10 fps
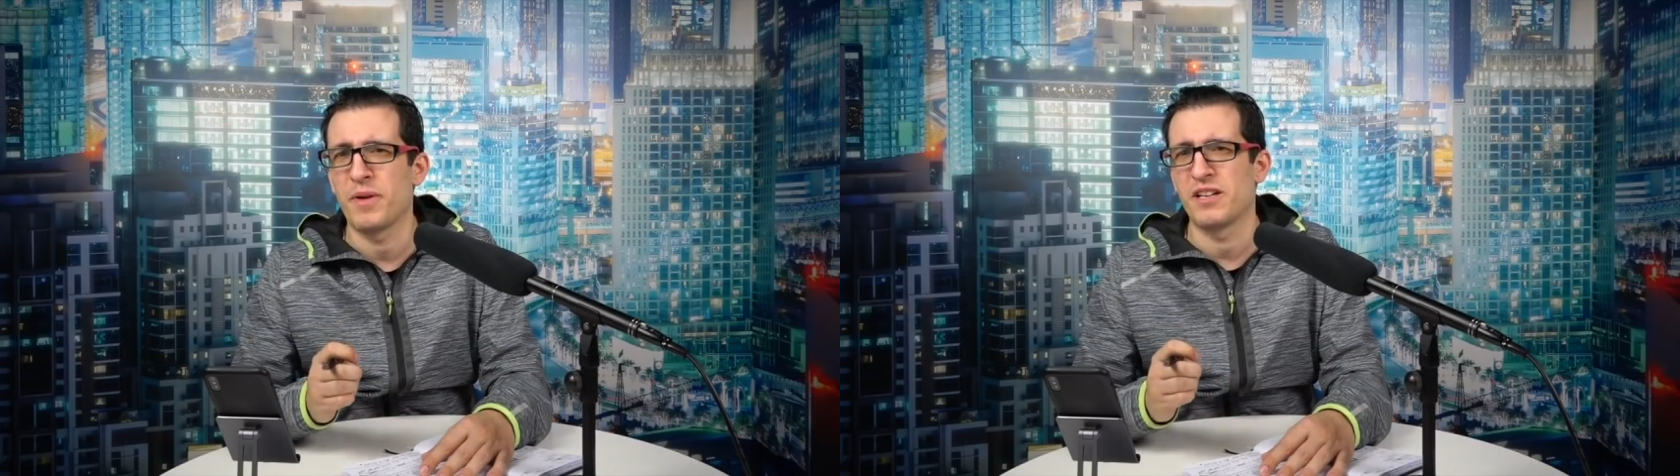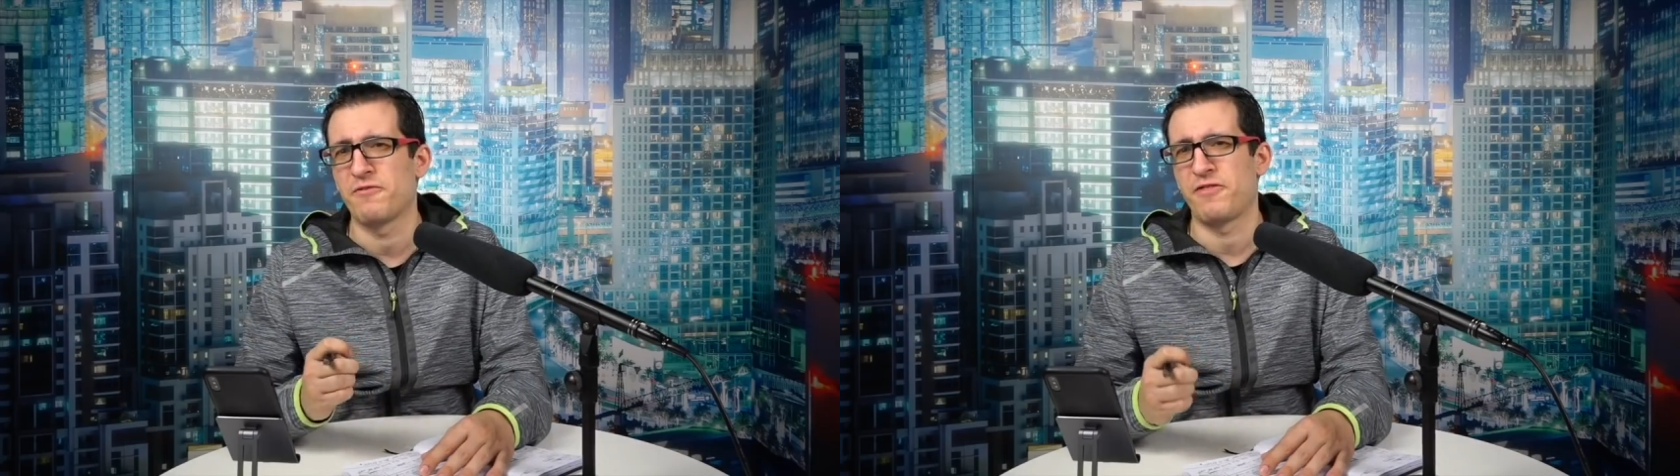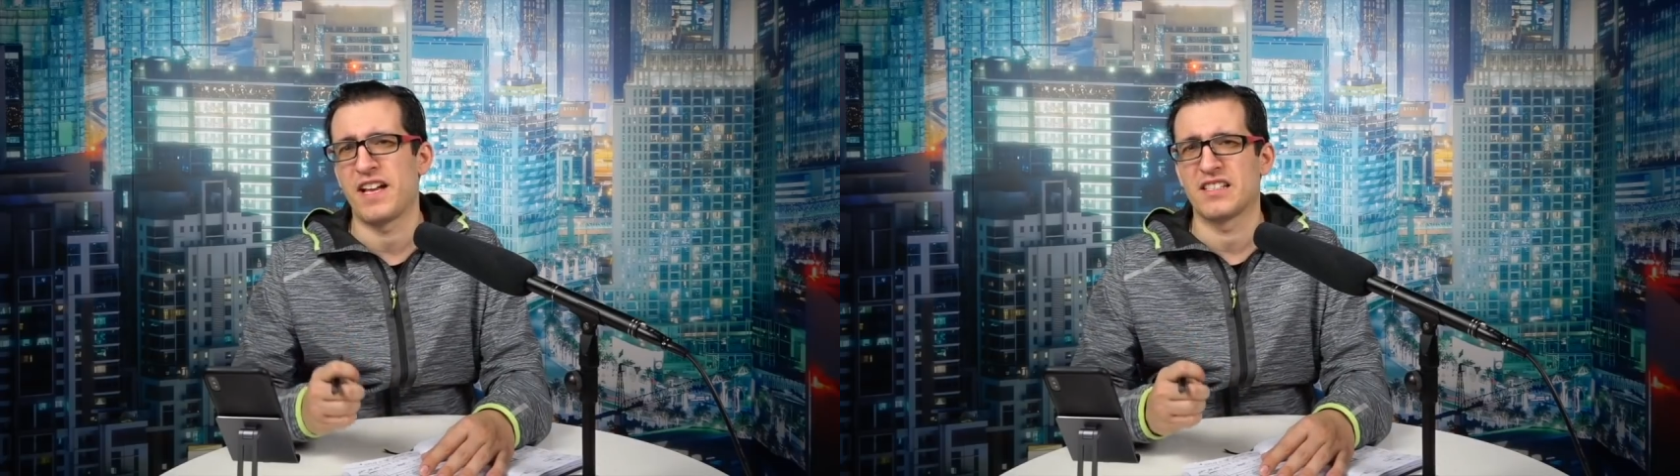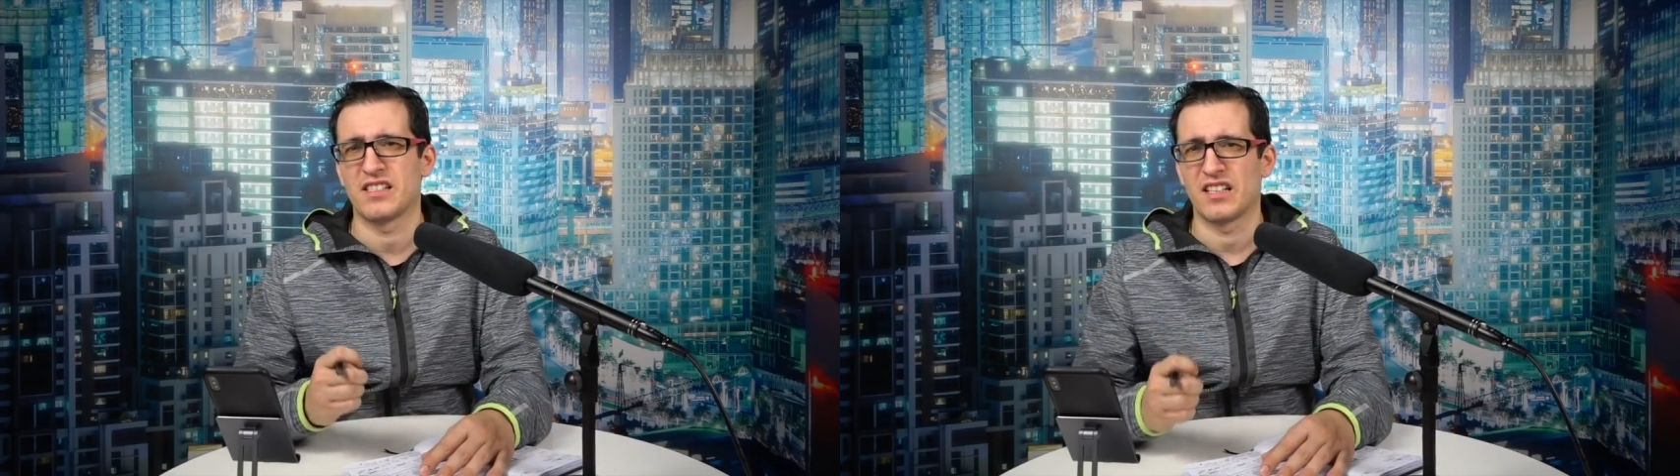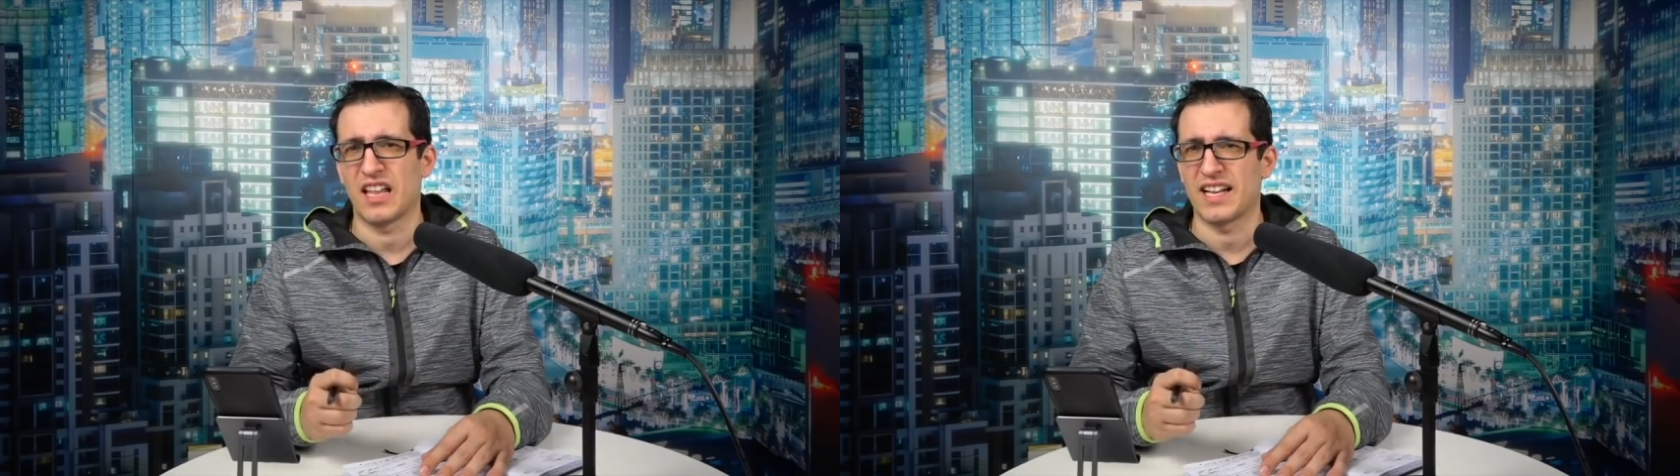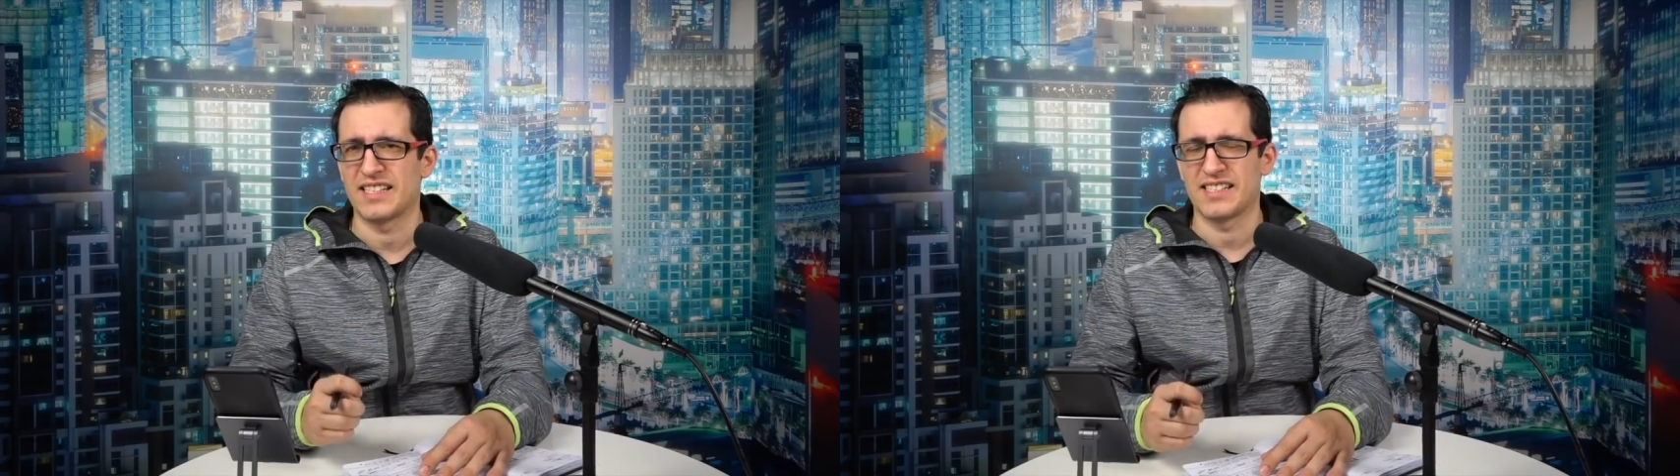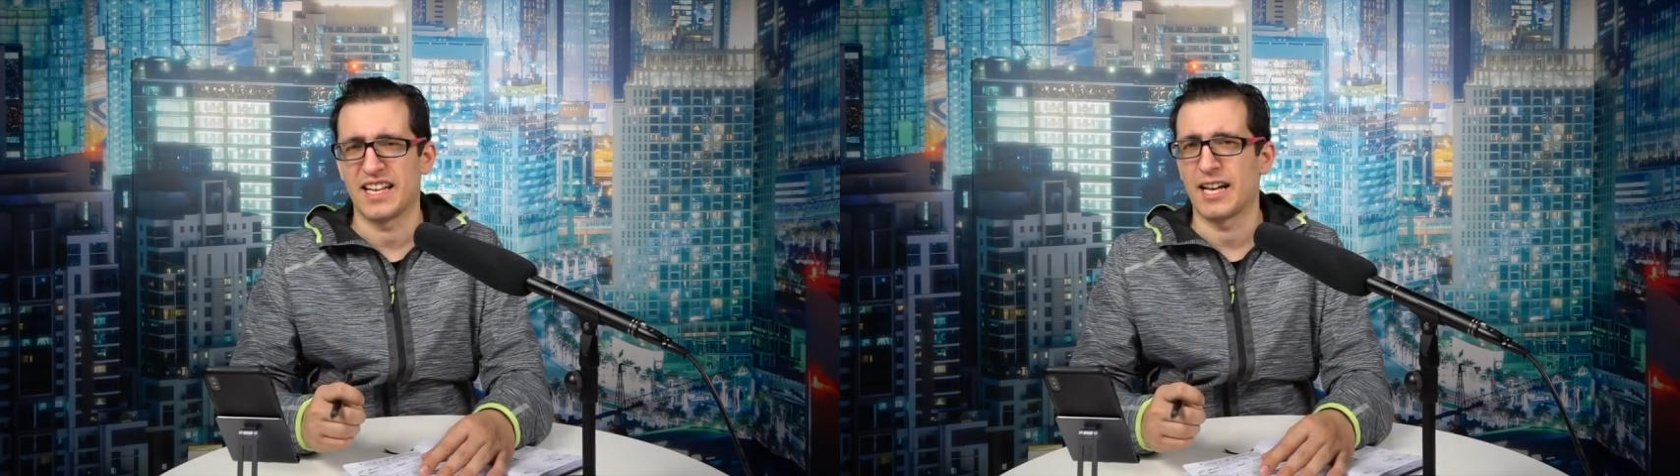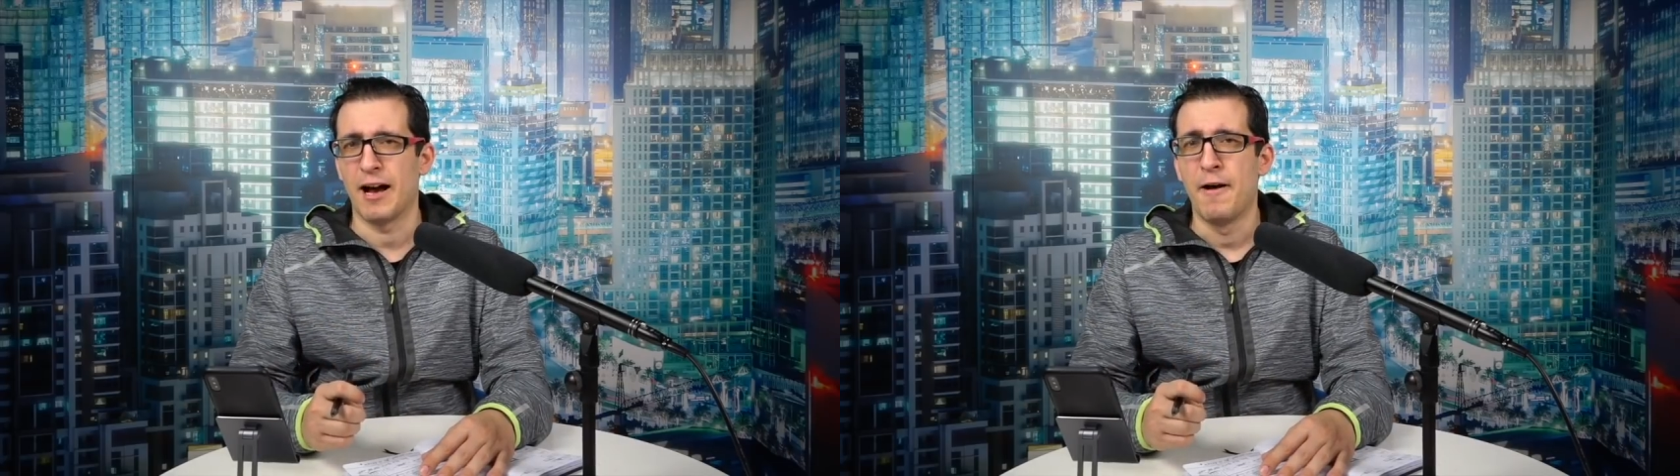many fans that liked
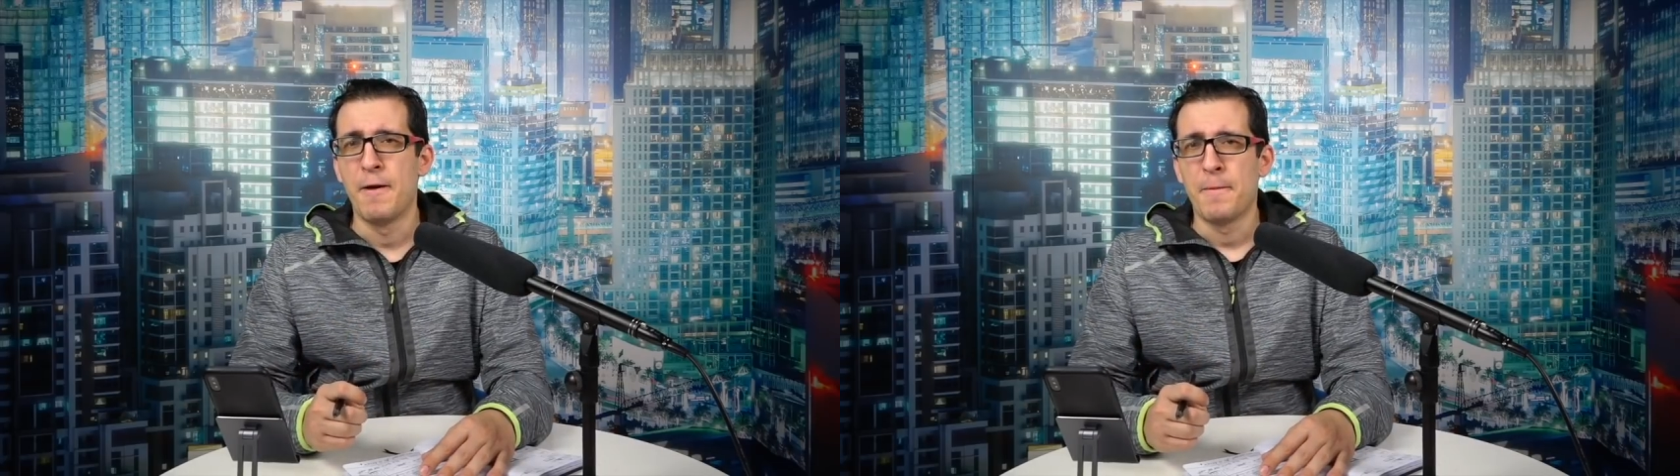Sega.